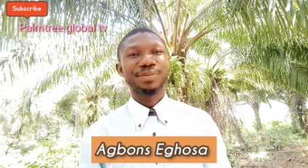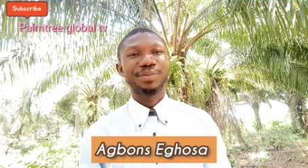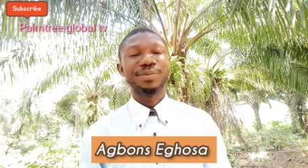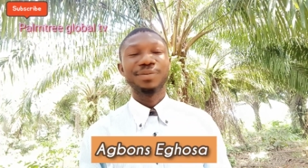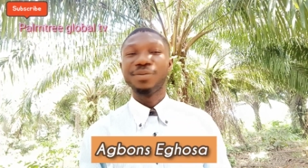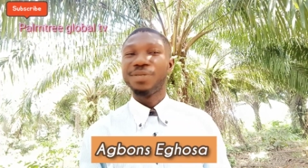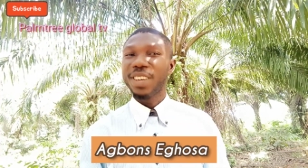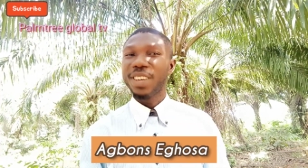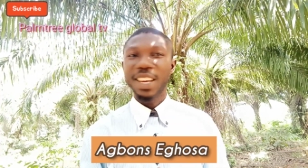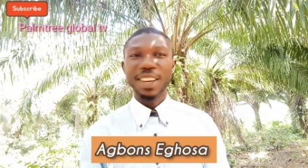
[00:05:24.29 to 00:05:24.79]

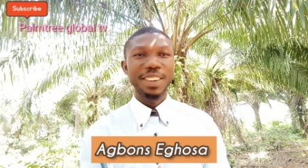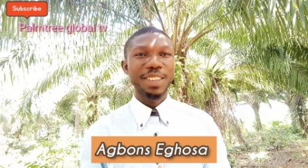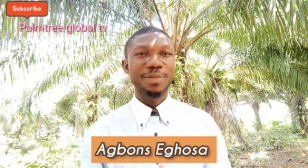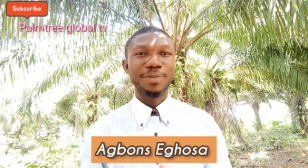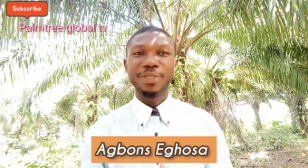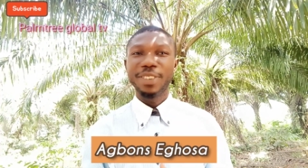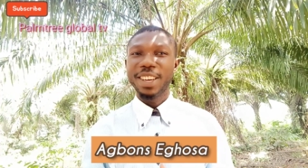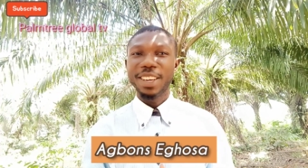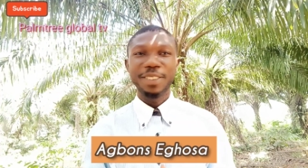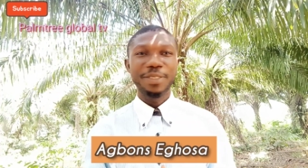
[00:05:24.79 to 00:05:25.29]
Very,
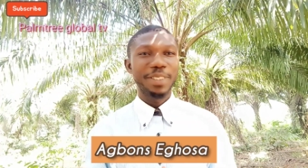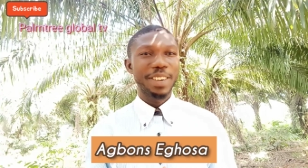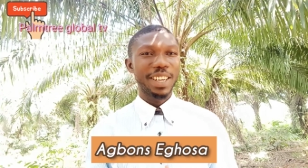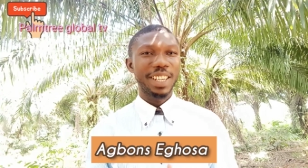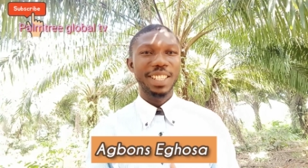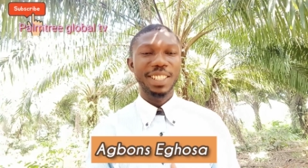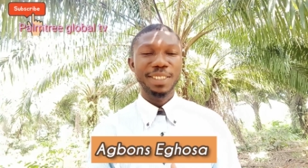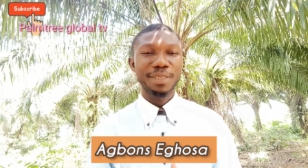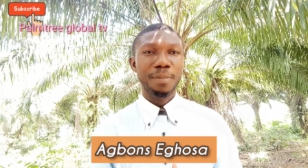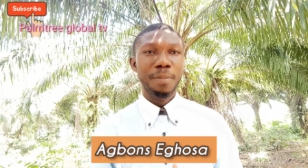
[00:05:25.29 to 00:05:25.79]
very, very.
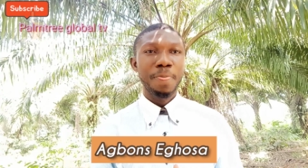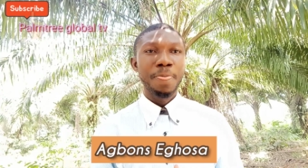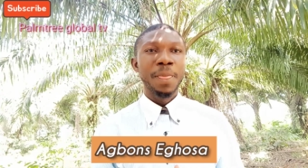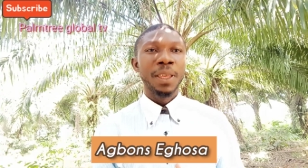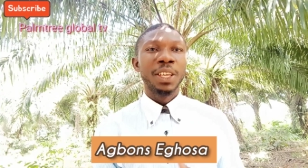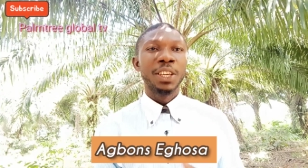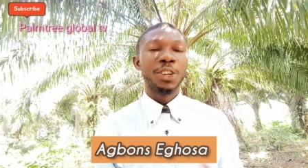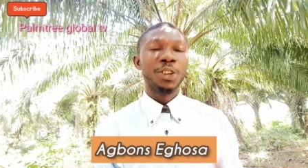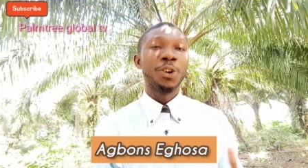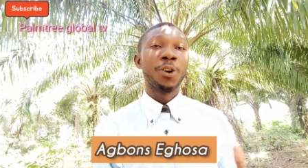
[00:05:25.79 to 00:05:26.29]

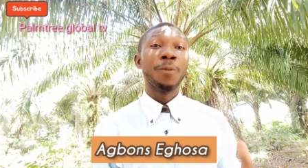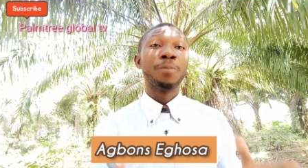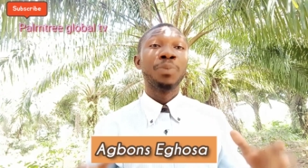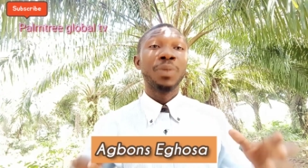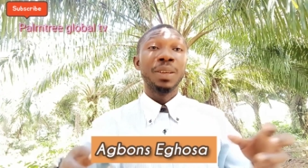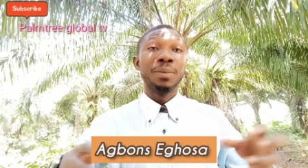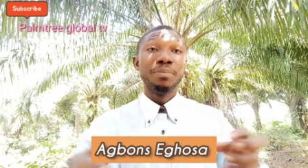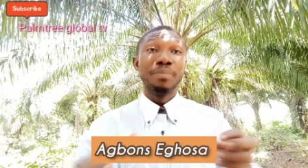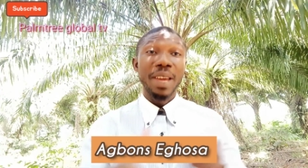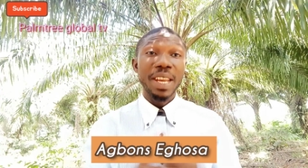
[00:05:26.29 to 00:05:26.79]
You know,
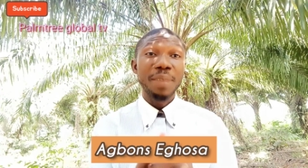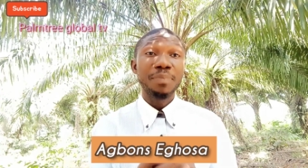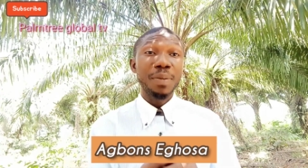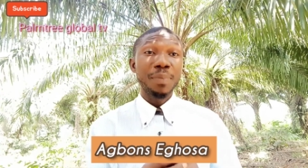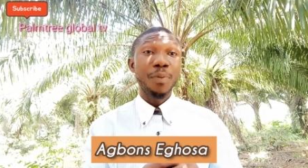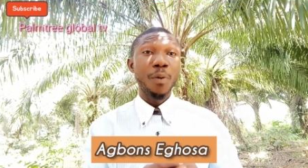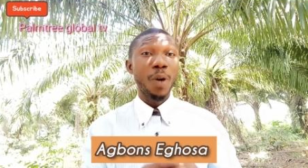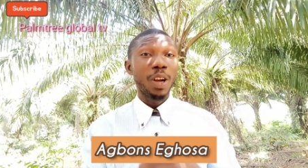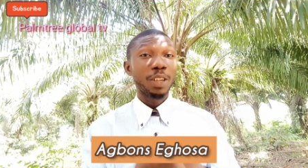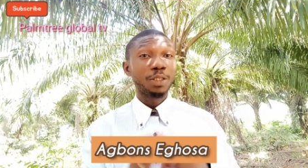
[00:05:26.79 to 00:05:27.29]
many
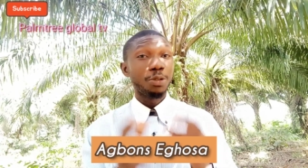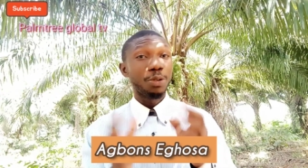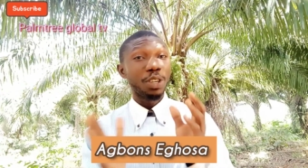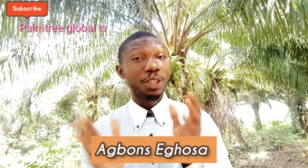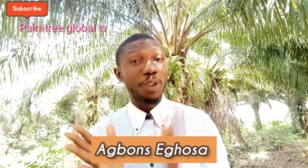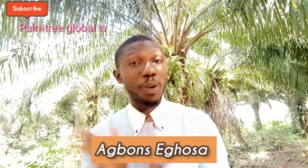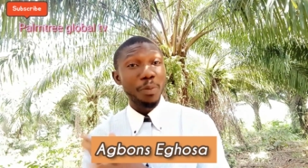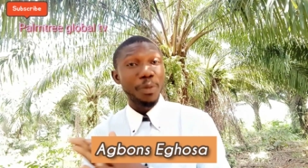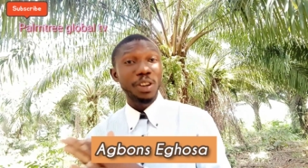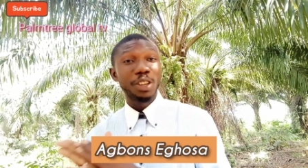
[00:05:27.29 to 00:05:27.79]
people want to return
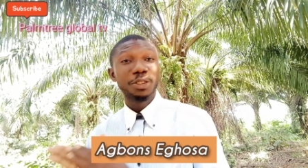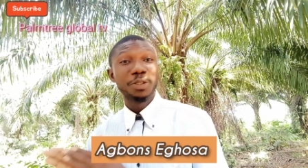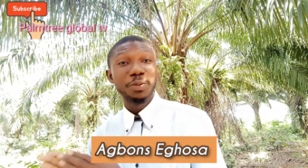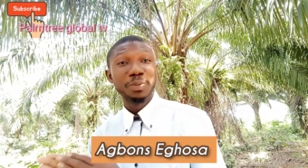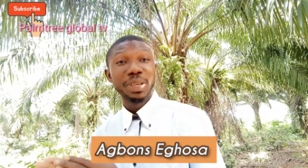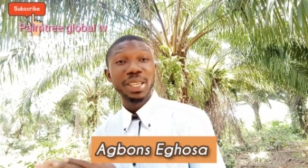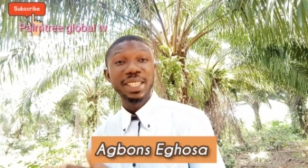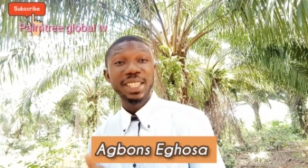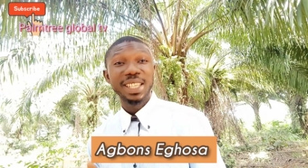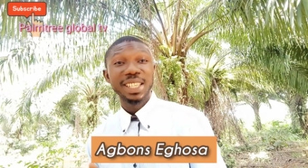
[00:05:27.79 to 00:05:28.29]
money to
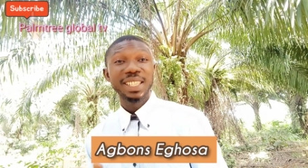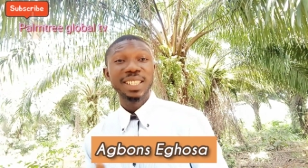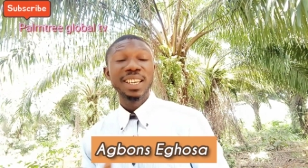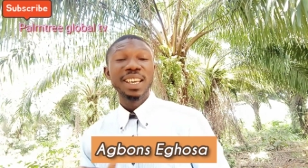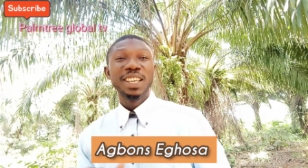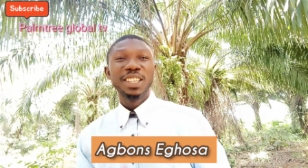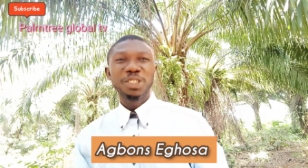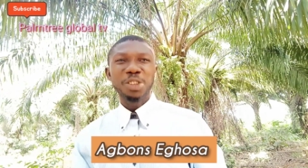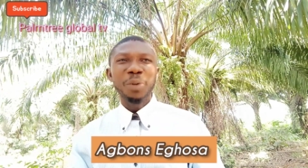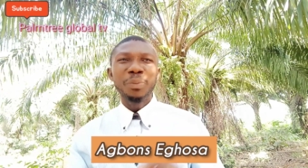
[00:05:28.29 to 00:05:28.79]
meeting.
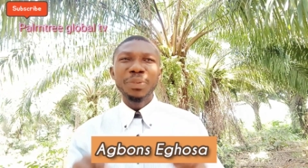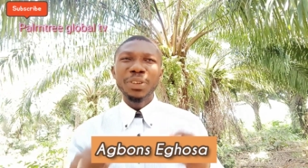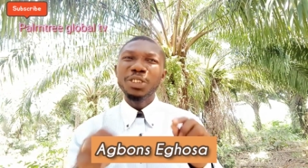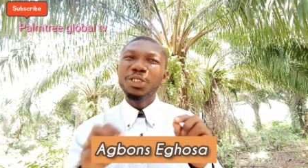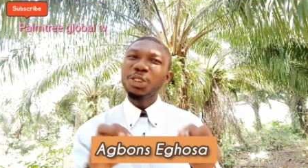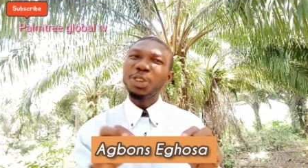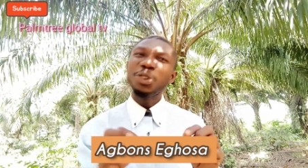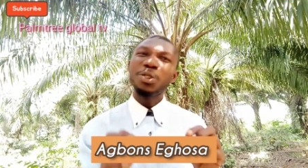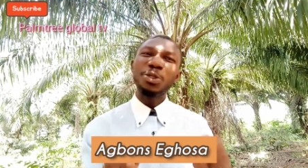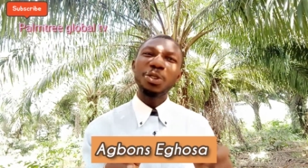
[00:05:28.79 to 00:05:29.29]
Some do
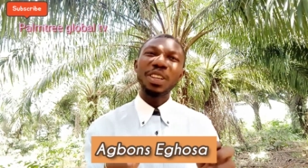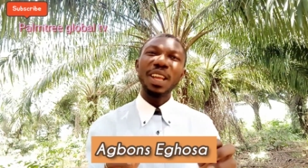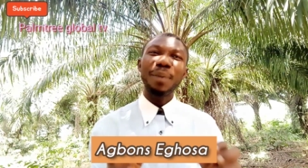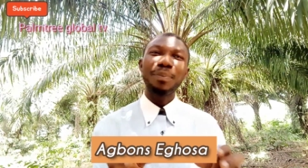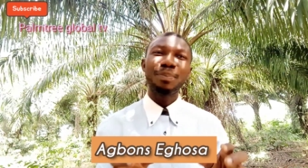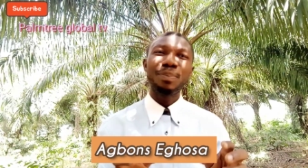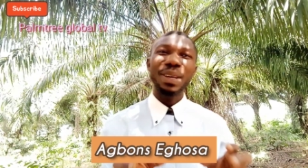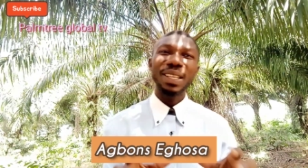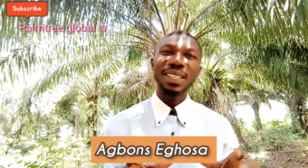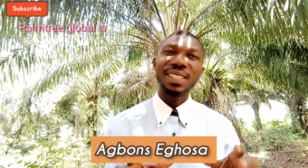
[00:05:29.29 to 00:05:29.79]
you know that
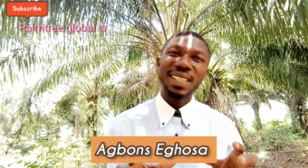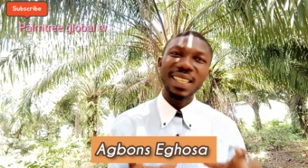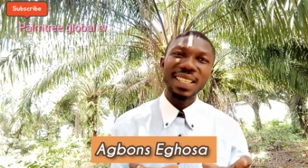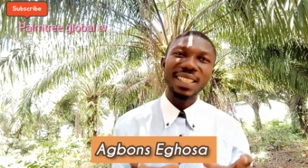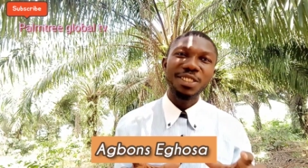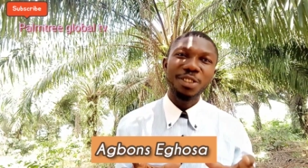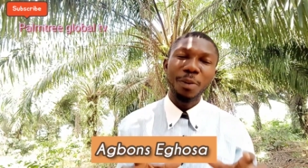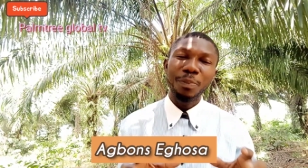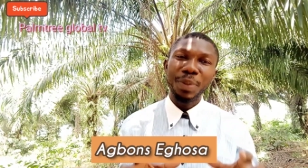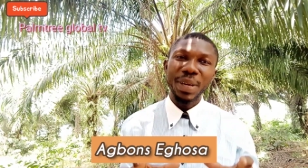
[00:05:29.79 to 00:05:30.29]
person
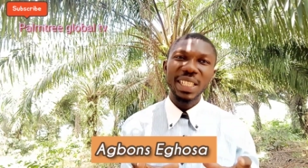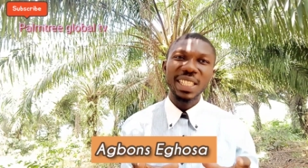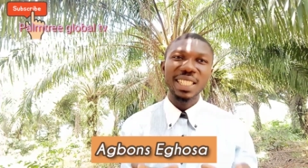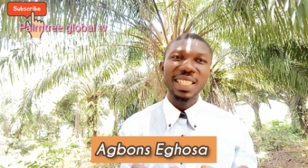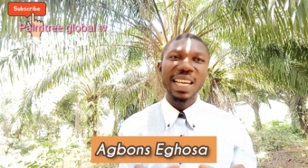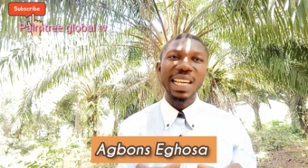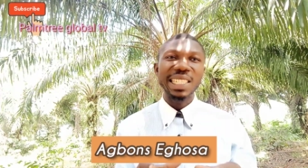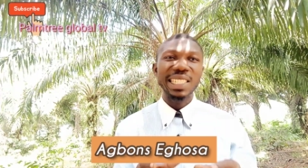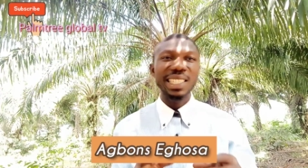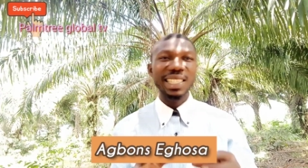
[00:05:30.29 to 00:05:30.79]
some persons
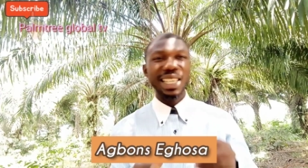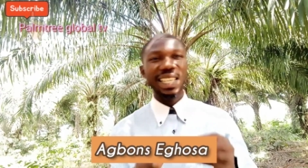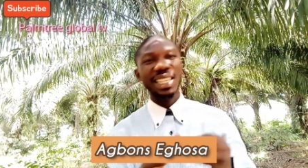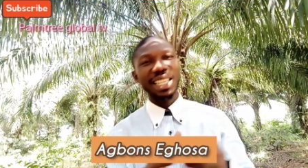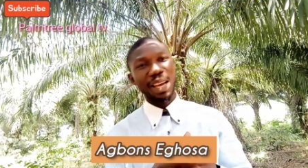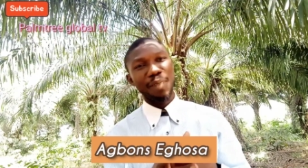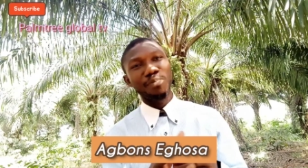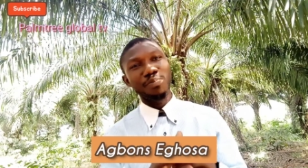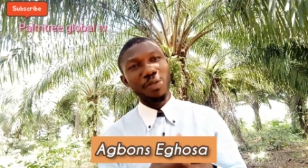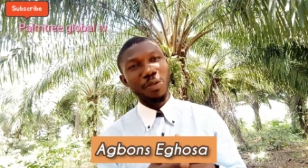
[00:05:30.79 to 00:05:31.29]
can sell their
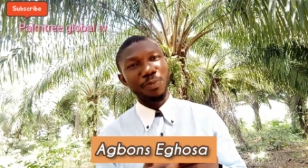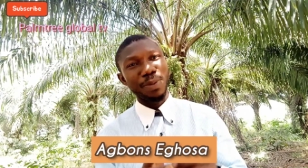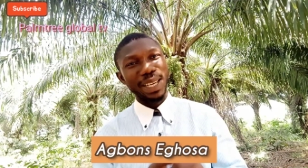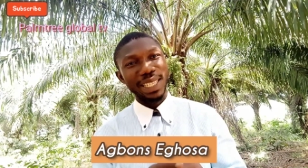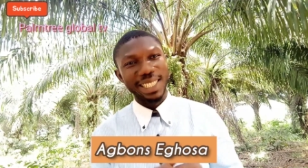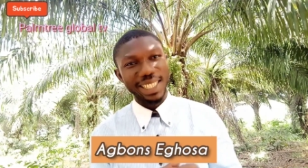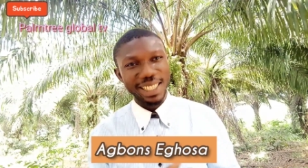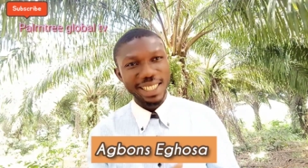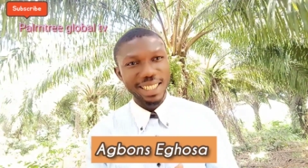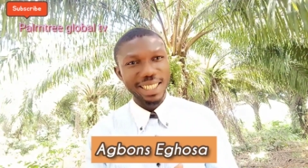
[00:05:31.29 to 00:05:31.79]

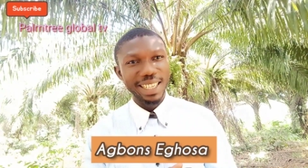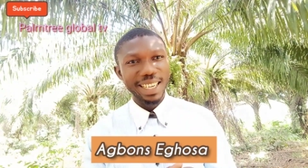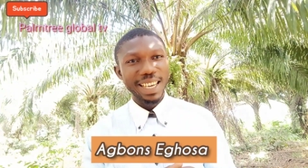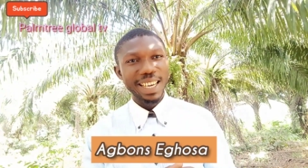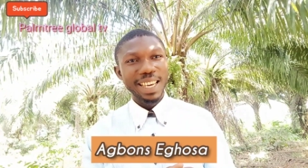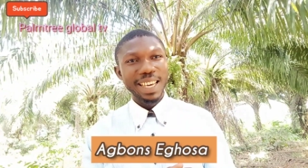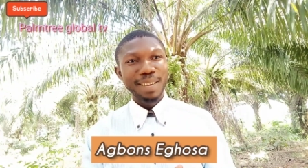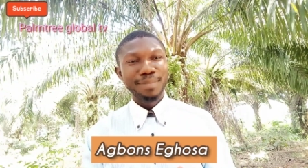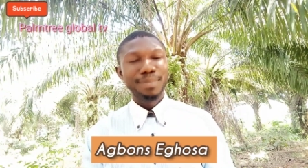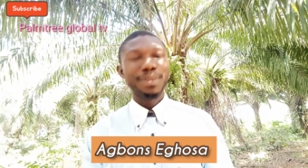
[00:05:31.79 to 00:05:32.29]
property
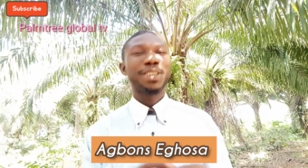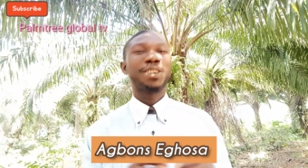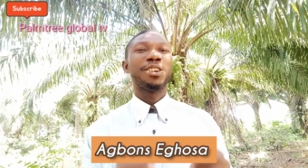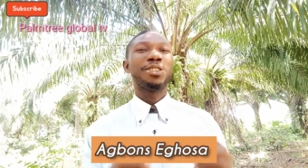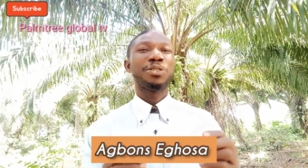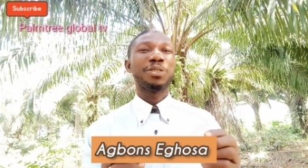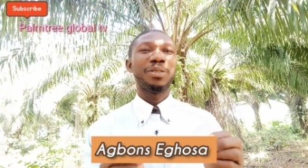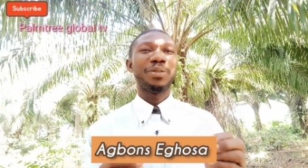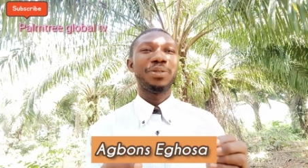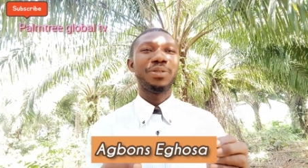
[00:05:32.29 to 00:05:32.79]
because
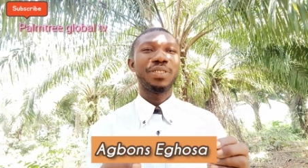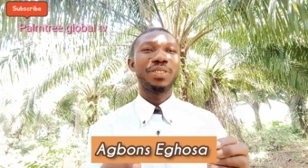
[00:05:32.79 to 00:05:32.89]
of